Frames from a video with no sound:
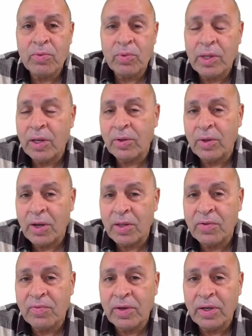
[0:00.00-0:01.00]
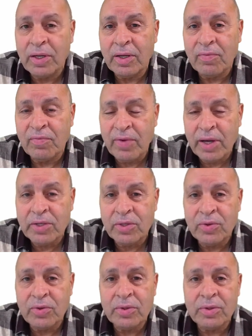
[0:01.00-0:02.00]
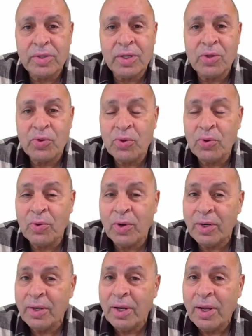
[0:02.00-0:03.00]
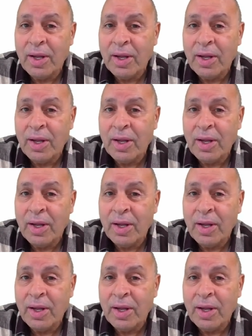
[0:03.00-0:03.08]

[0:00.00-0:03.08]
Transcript: without transferring infections and so on,